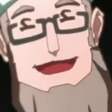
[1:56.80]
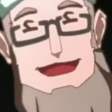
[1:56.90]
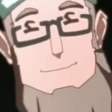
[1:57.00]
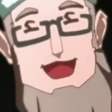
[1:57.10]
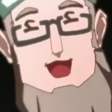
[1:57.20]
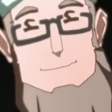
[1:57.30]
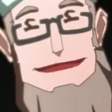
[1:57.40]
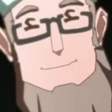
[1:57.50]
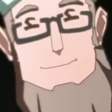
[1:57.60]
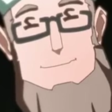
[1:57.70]
He said,
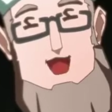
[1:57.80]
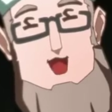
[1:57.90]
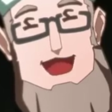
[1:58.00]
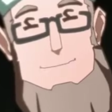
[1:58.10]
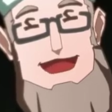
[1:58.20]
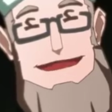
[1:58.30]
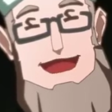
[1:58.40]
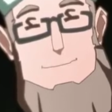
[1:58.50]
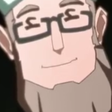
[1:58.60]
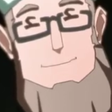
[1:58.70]
Don't tell her a thing about
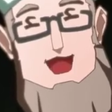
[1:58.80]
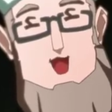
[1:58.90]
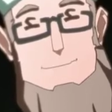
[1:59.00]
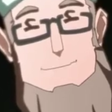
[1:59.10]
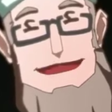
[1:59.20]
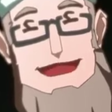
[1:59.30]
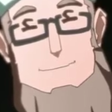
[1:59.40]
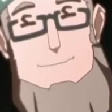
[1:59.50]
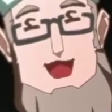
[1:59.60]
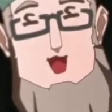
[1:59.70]
Islam, just be
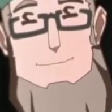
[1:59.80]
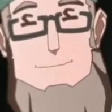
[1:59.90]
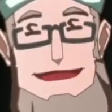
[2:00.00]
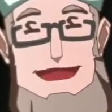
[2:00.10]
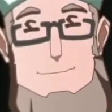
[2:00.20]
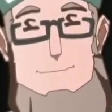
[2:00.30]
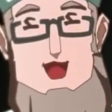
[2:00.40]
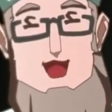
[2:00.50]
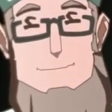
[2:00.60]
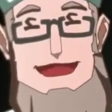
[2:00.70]
the best husband you
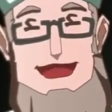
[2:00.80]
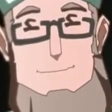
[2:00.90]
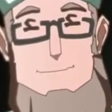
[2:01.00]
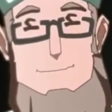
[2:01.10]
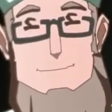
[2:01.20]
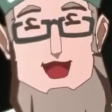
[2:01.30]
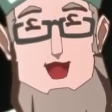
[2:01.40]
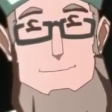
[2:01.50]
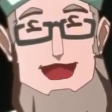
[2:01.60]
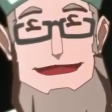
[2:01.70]
can be and
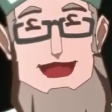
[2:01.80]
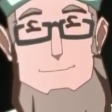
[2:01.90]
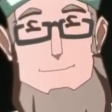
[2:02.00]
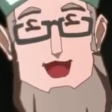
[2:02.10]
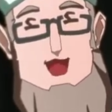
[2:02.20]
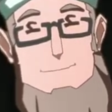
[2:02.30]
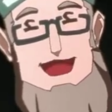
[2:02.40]
to do that, just study